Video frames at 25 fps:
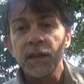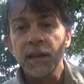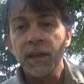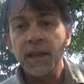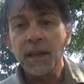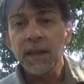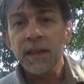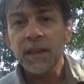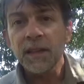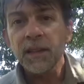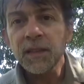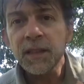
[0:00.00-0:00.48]

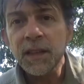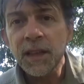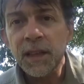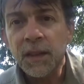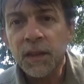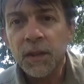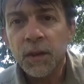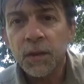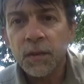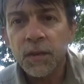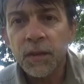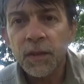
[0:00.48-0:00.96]
Okay, let's
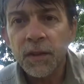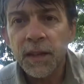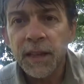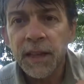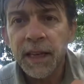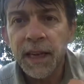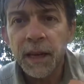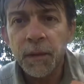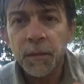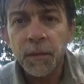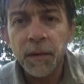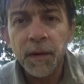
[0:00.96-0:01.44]
get closer to
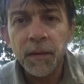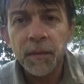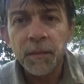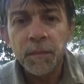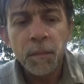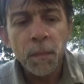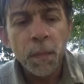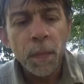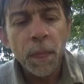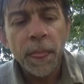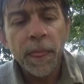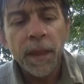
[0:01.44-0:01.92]
the camera.
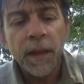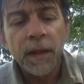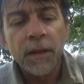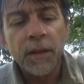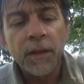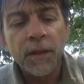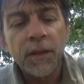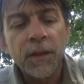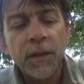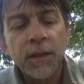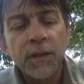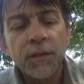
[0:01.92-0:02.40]

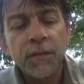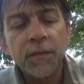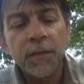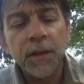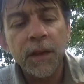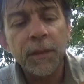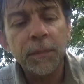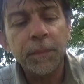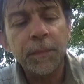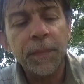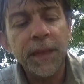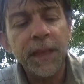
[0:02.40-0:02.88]
This
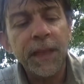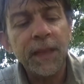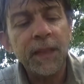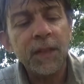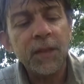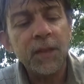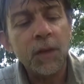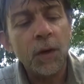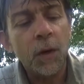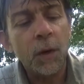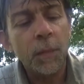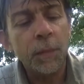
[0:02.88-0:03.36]
front
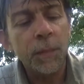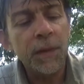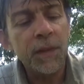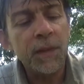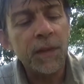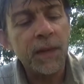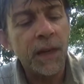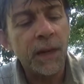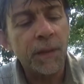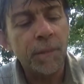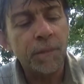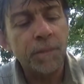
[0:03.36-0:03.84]
piece
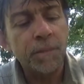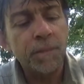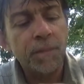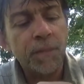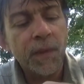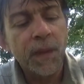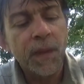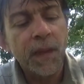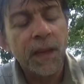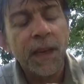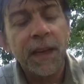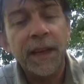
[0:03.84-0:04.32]
opens up,
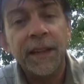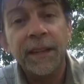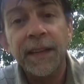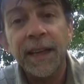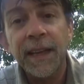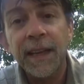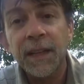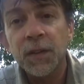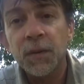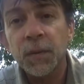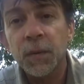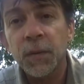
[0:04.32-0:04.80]
and
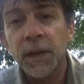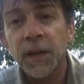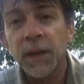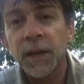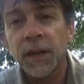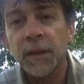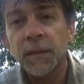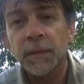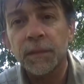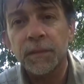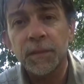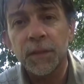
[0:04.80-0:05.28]
that's
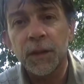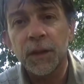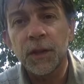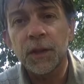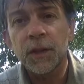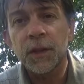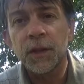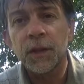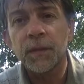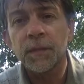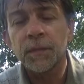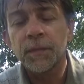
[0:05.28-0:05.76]
where
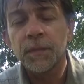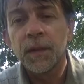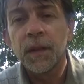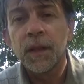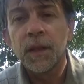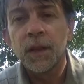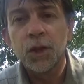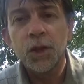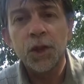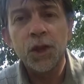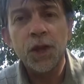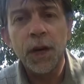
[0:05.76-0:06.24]
your
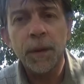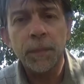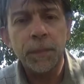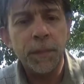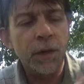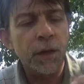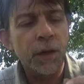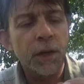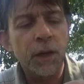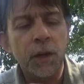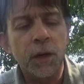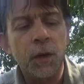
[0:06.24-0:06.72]

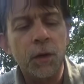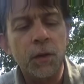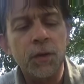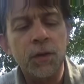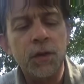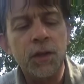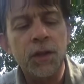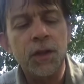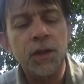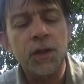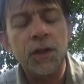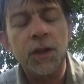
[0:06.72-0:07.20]
sharpener
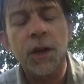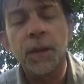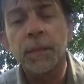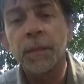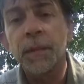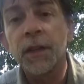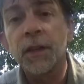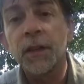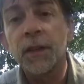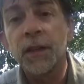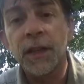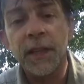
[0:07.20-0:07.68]
goes to
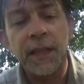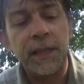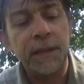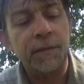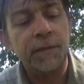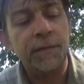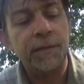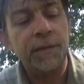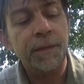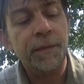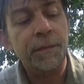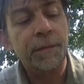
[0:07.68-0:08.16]
sharpen your
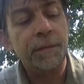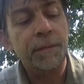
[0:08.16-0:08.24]
knife.